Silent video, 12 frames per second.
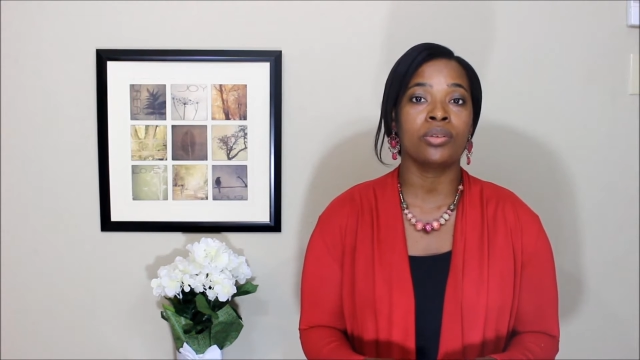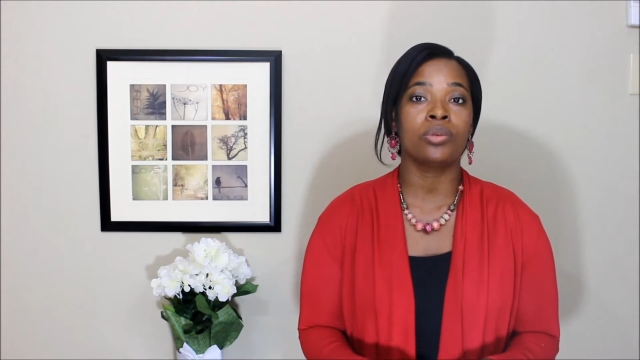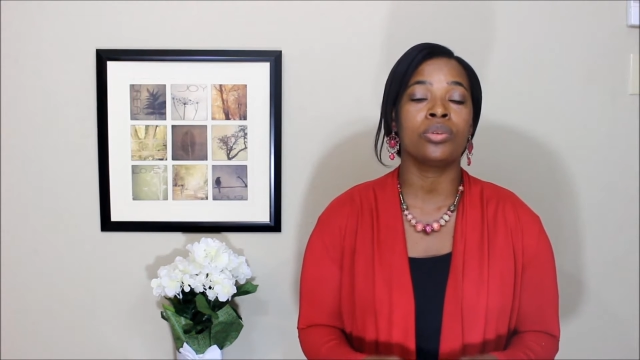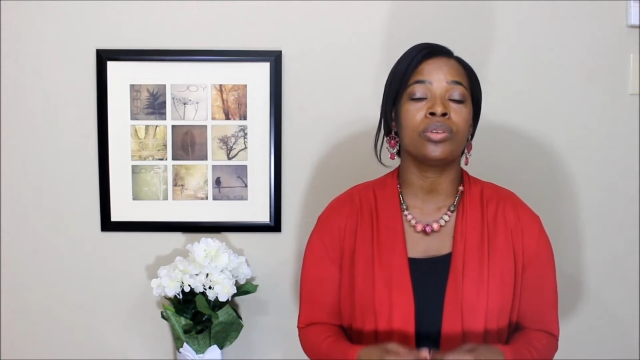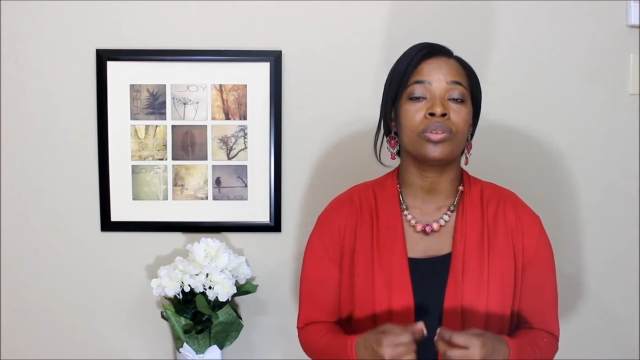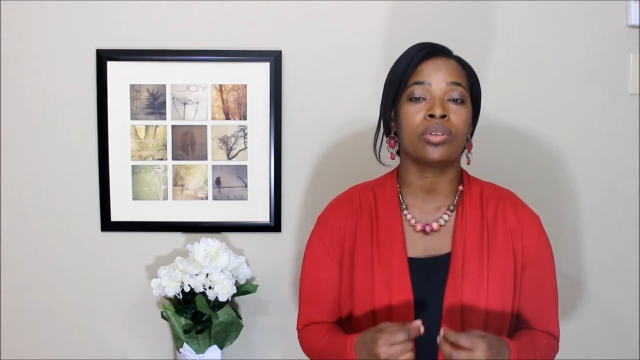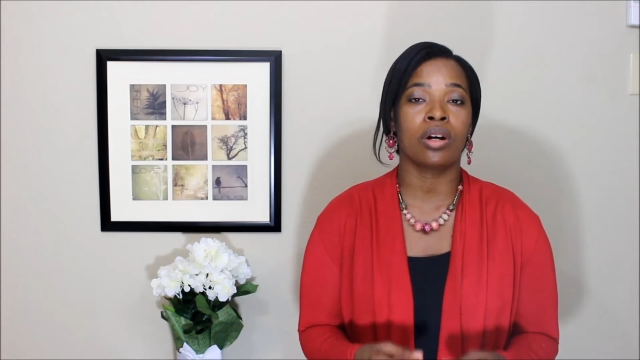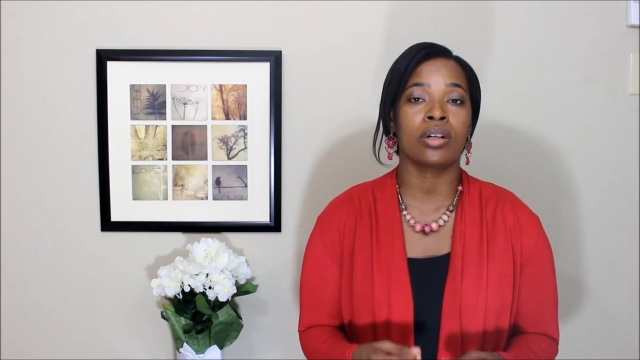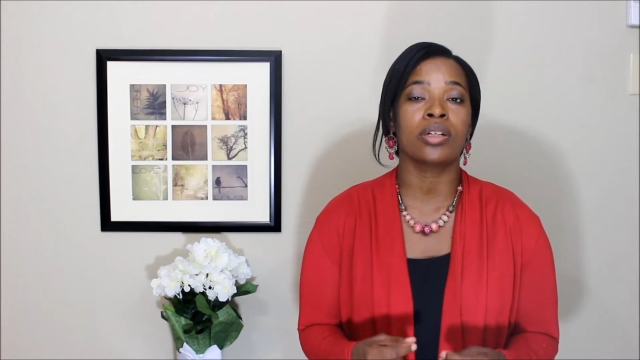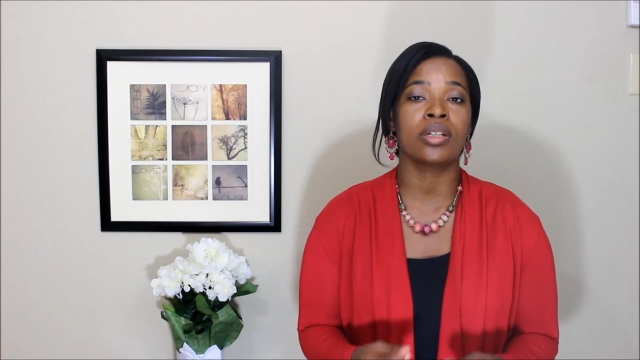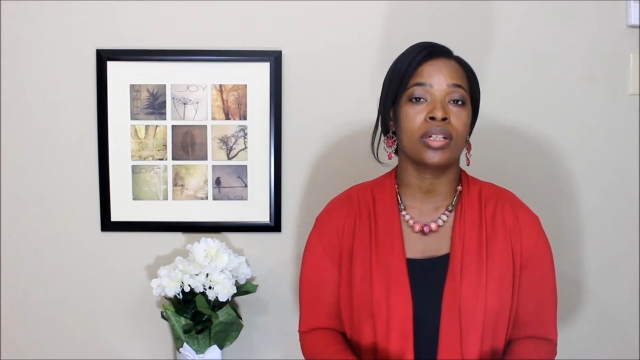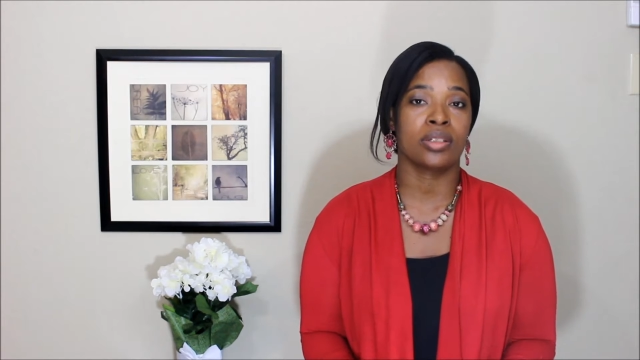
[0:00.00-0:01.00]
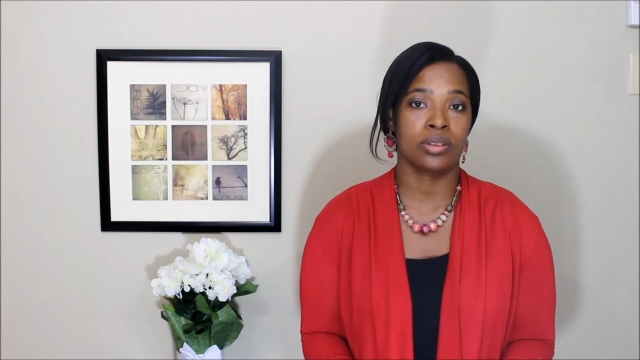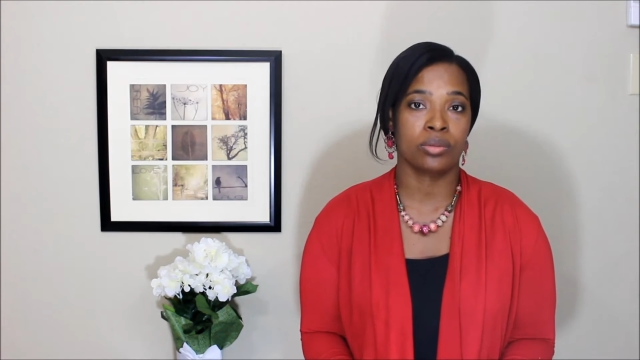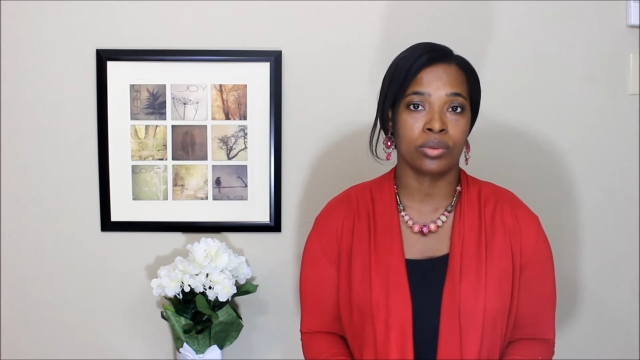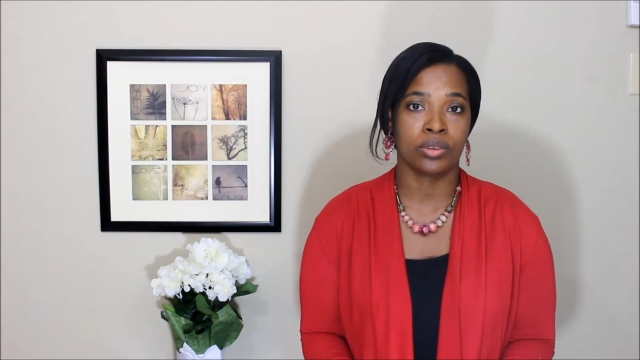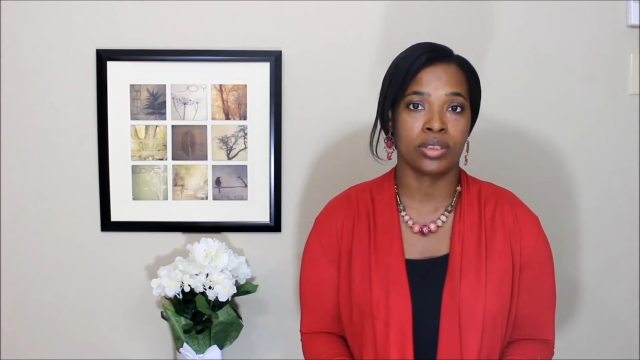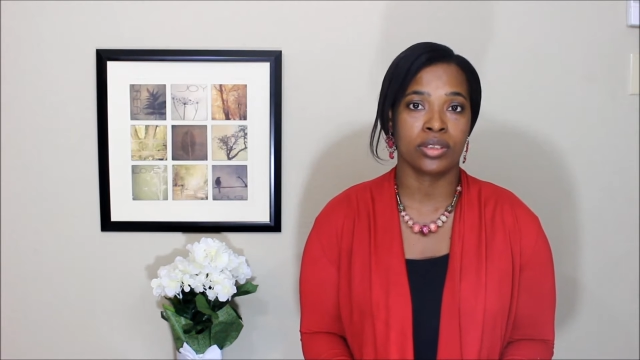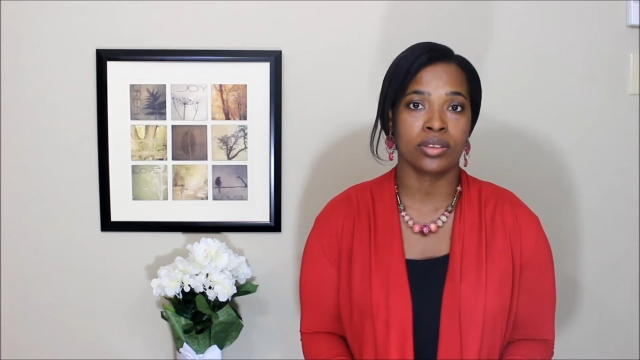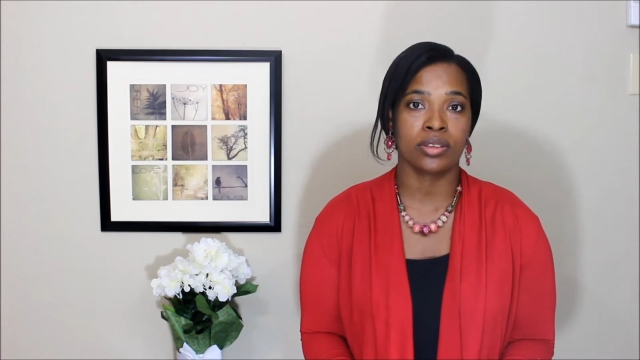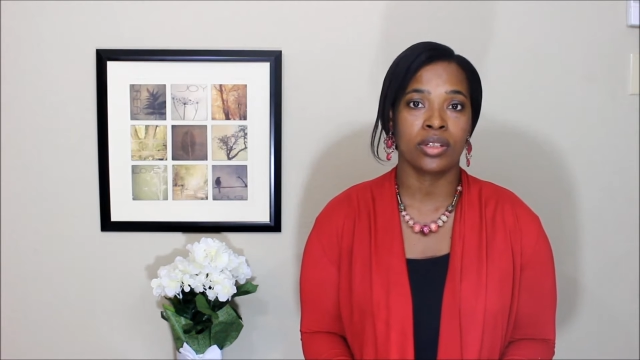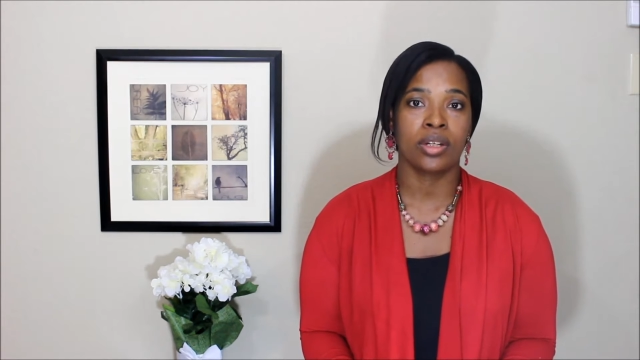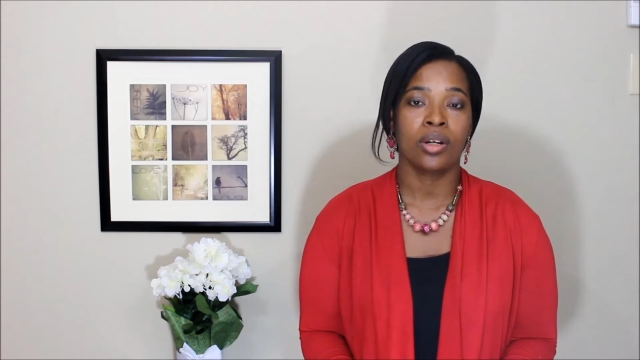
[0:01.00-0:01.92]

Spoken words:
who your target customer is.